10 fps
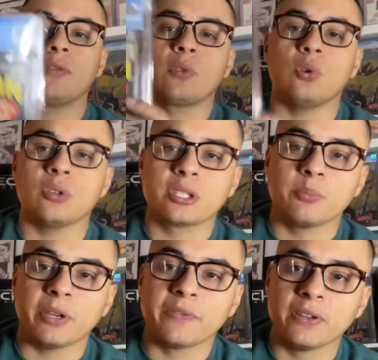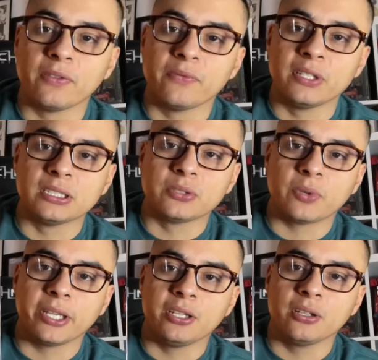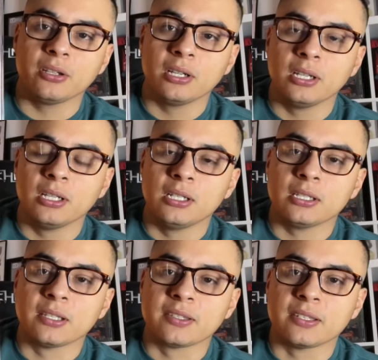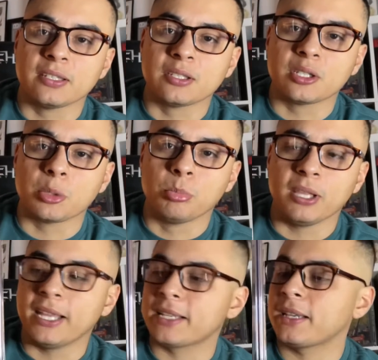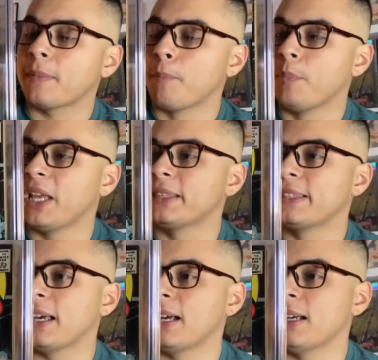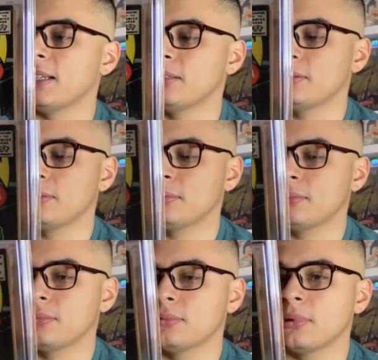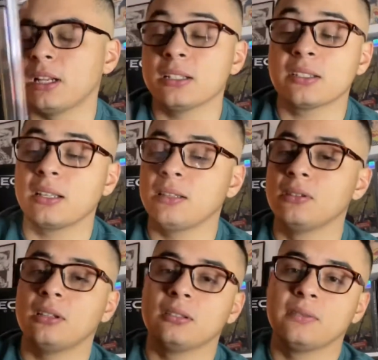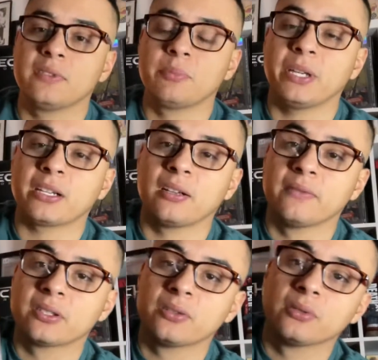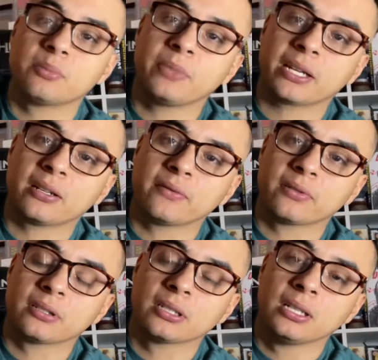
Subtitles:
course, my favorite villain right here. This is Black Manta. Now, honestly, I love this back cover too. The back cover